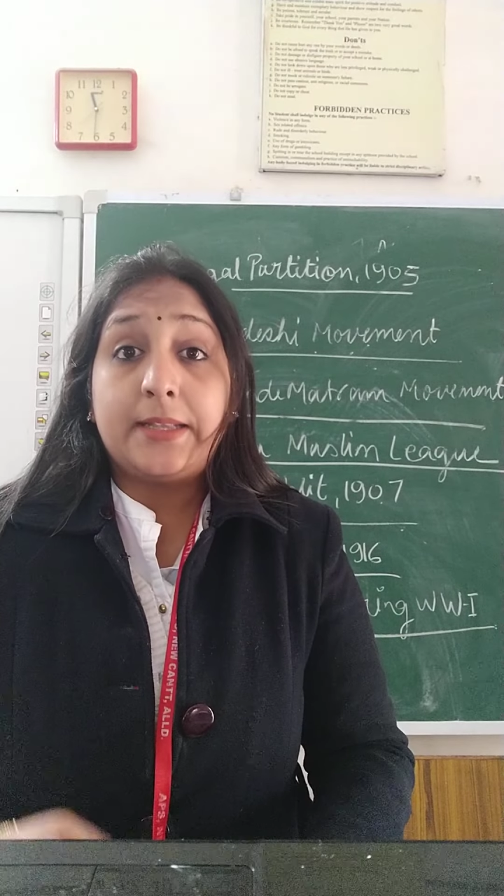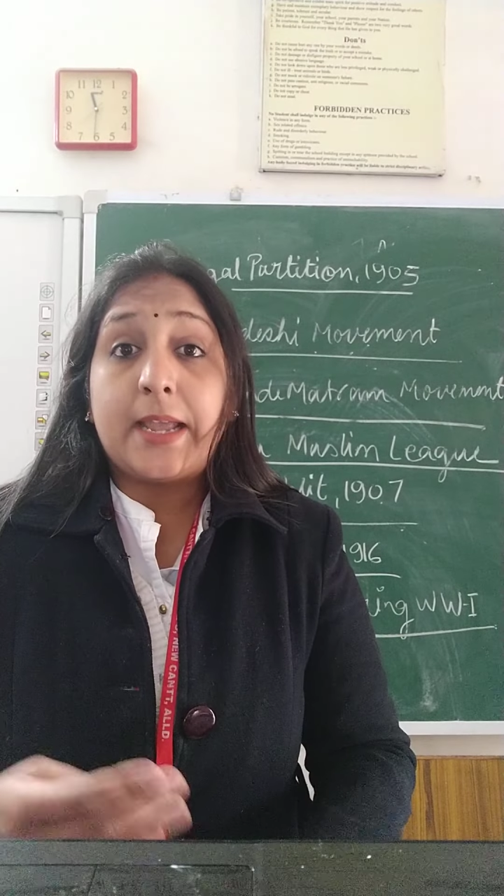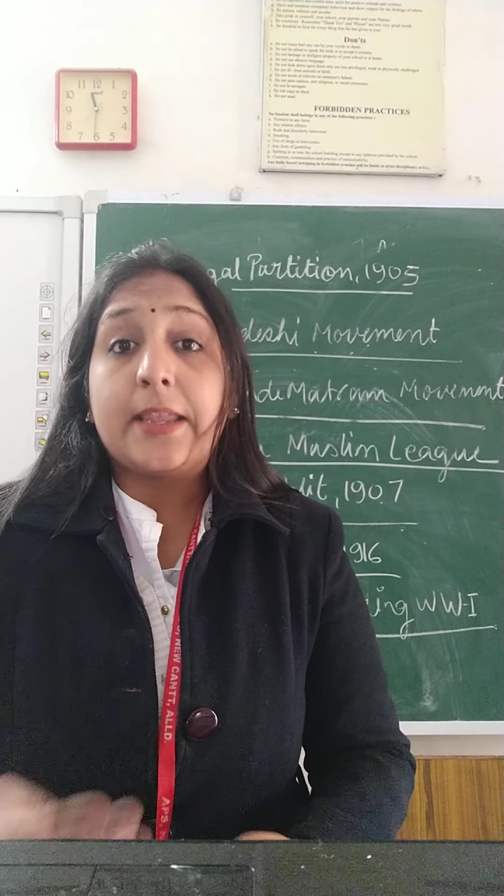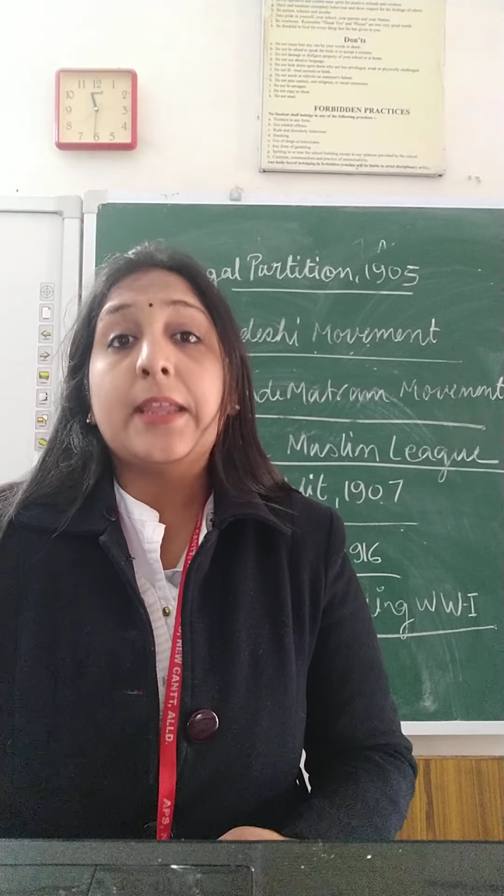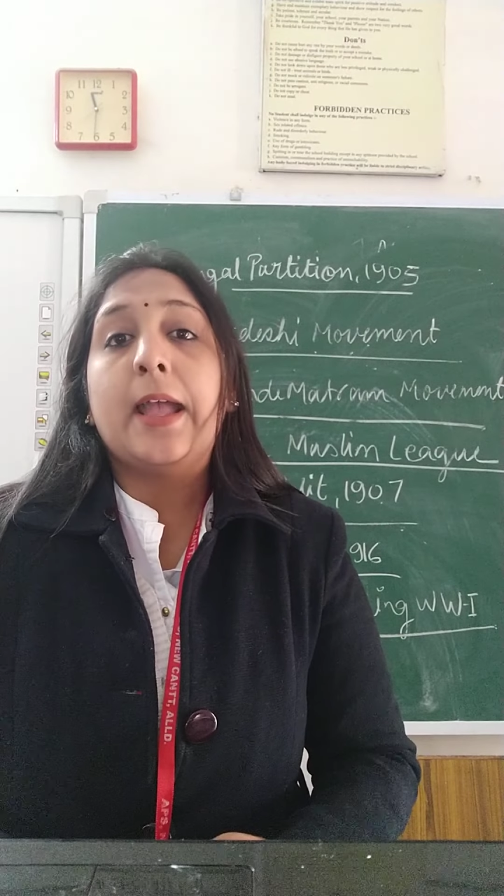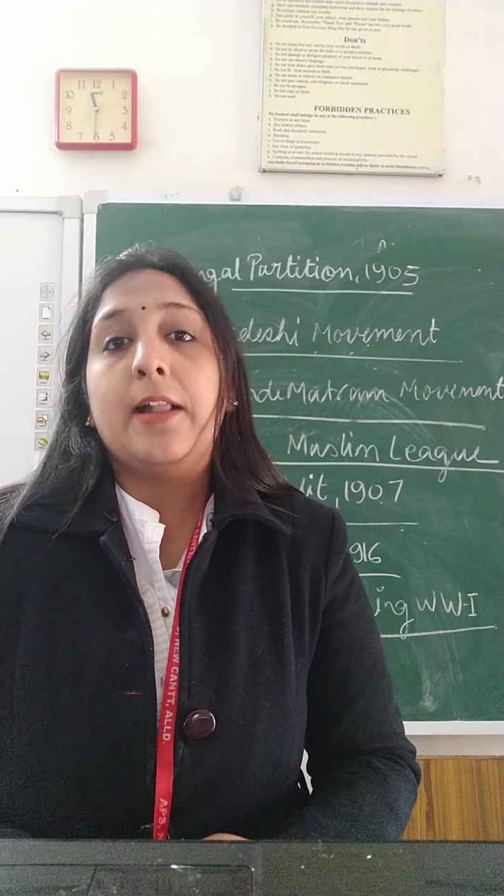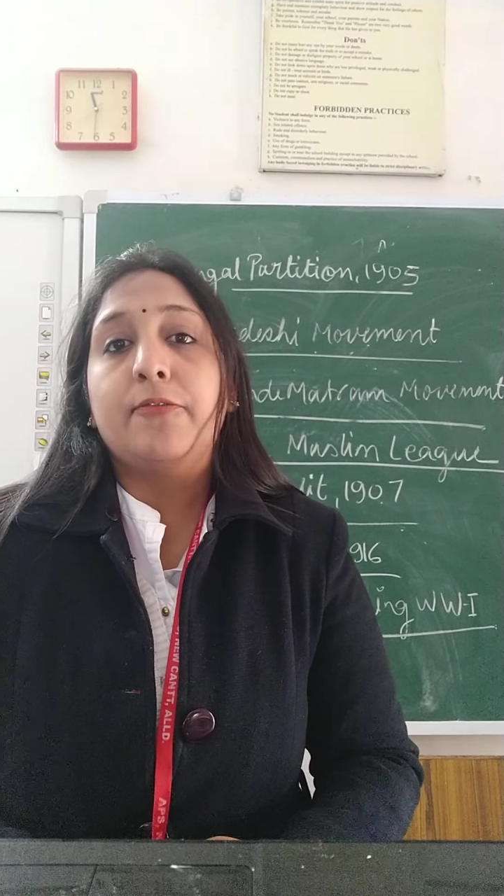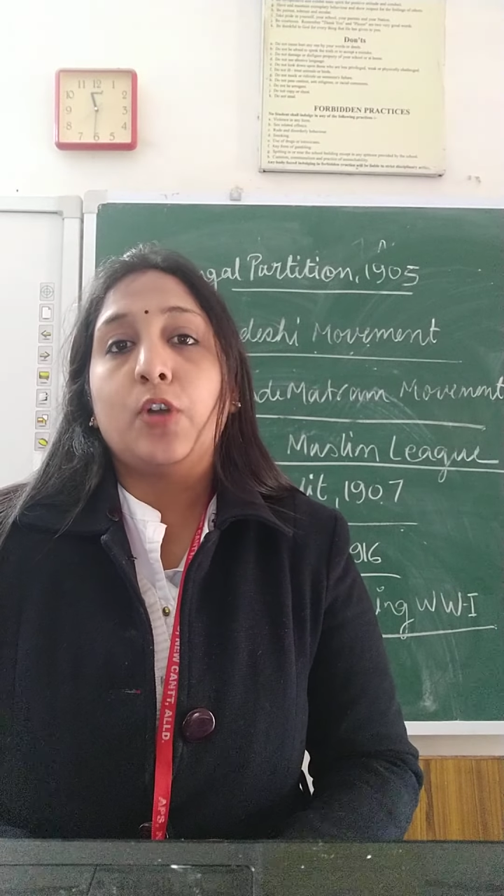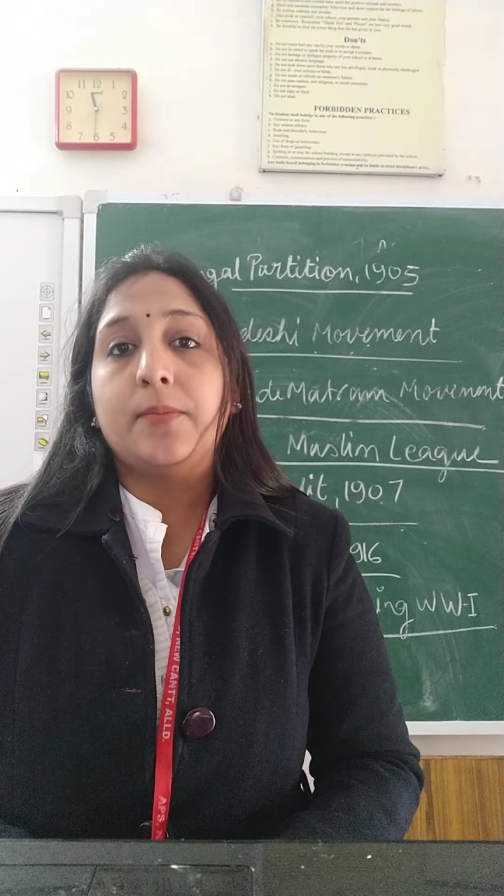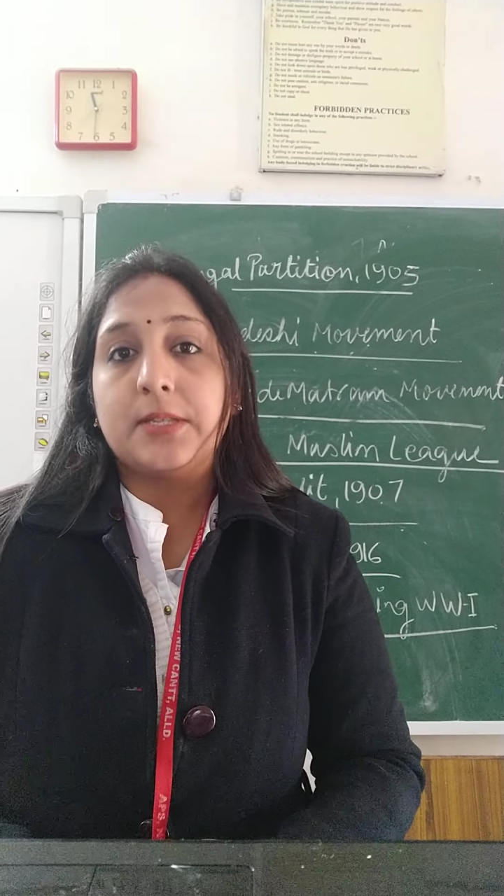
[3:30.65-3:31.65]
taking help
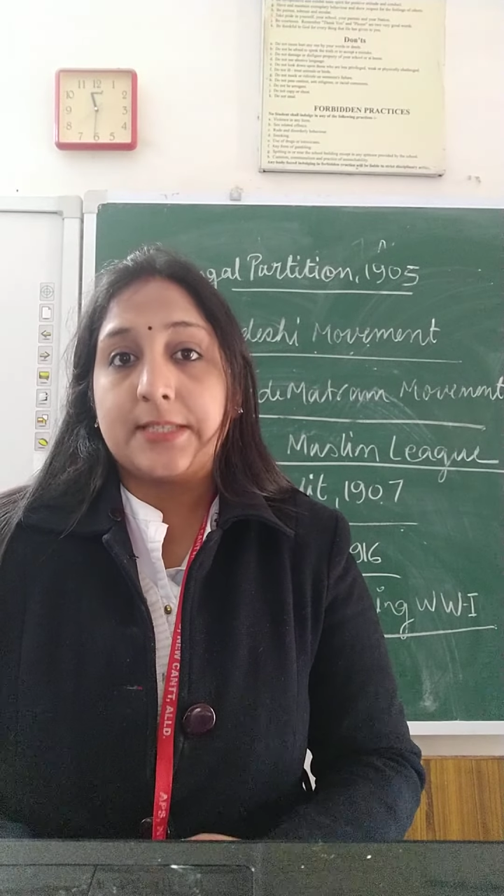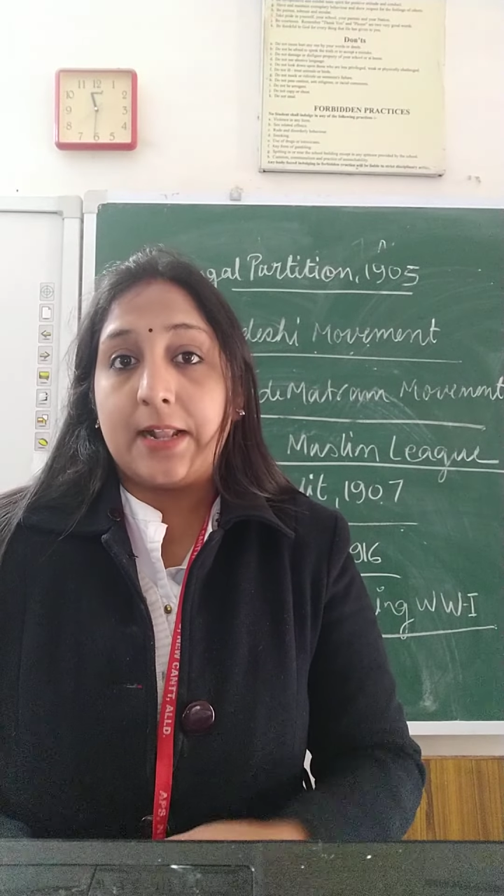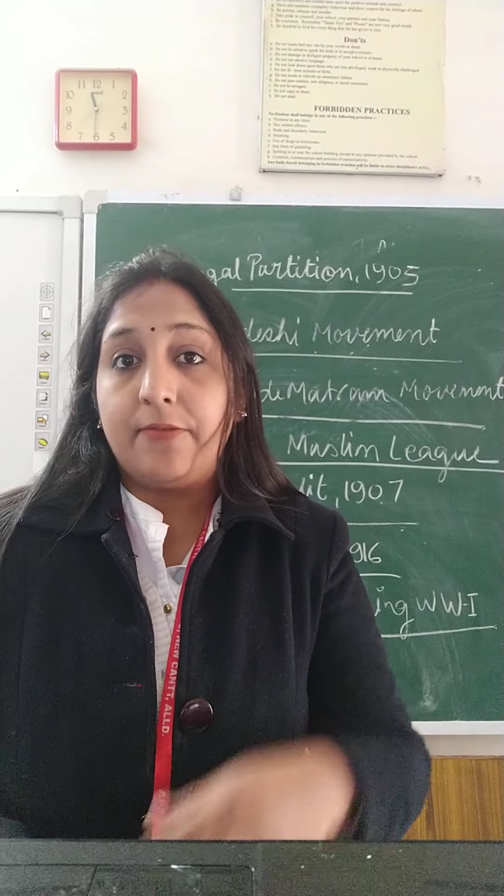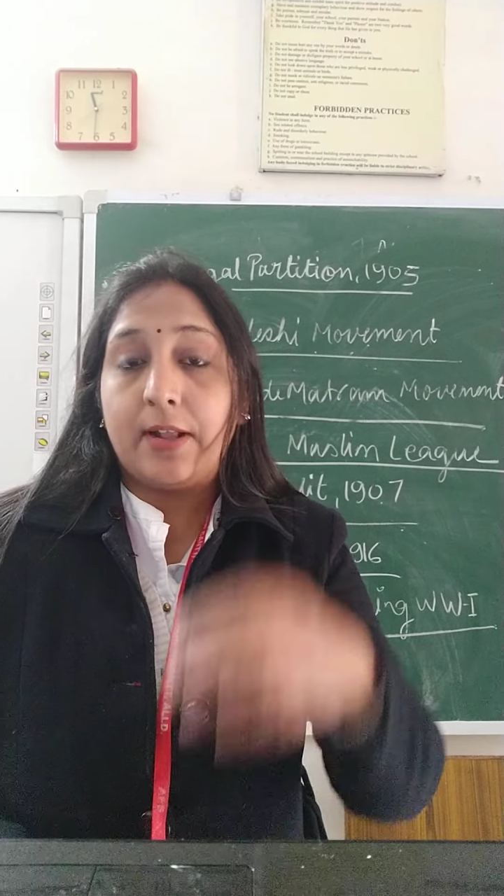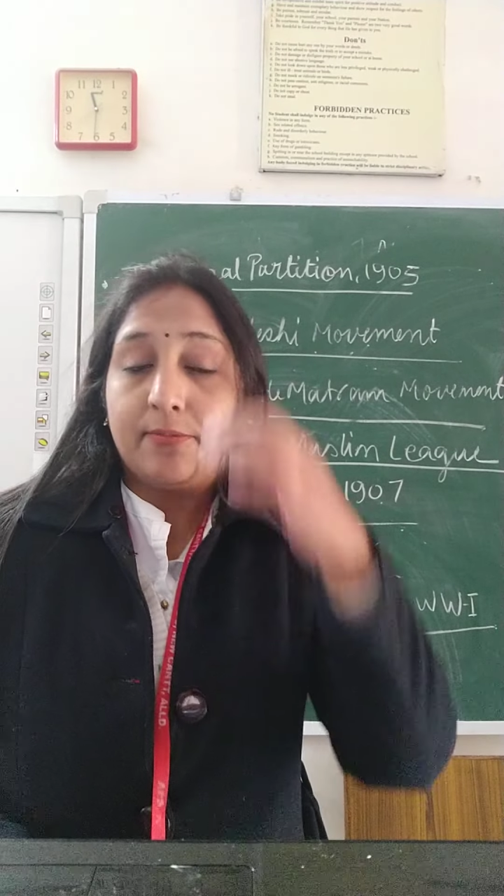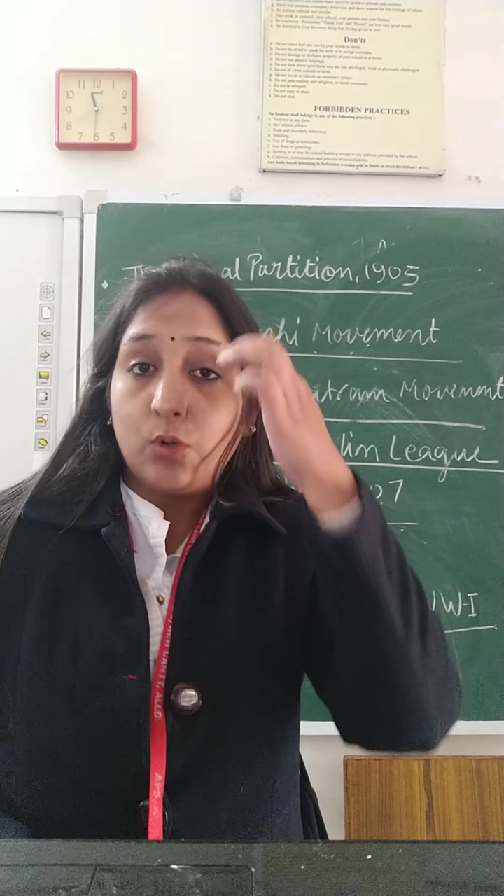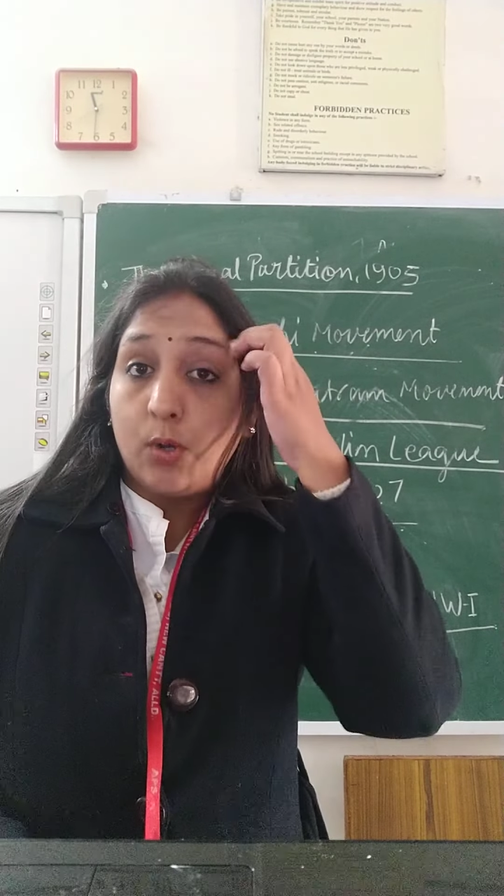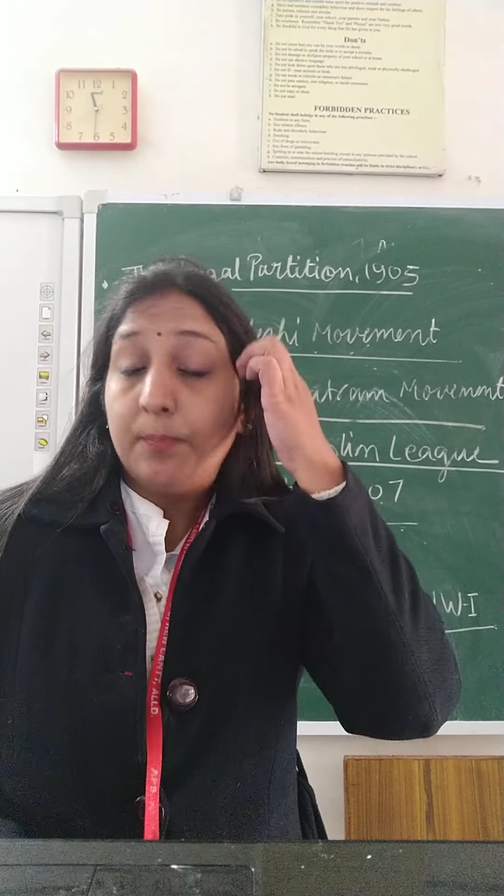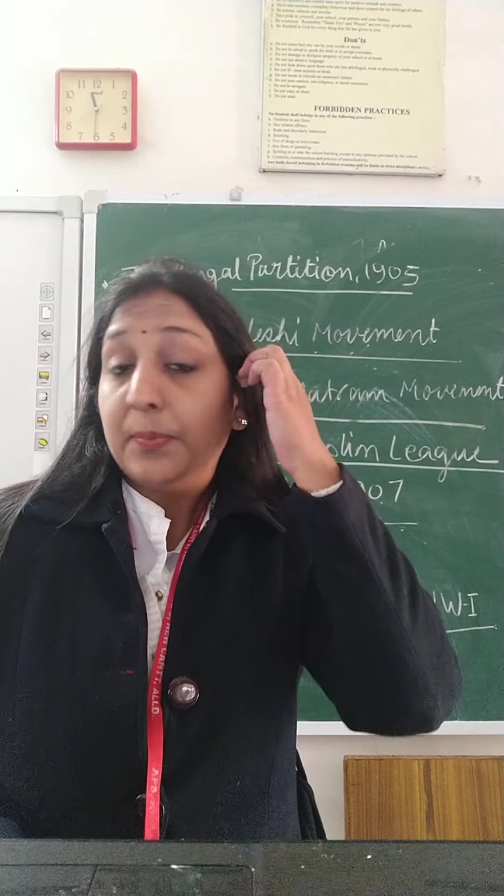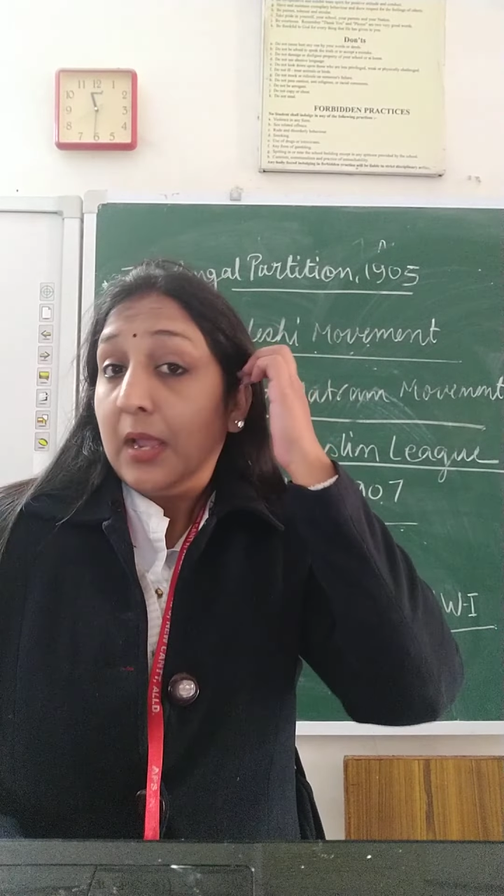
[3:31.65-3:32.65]
from the self-help group,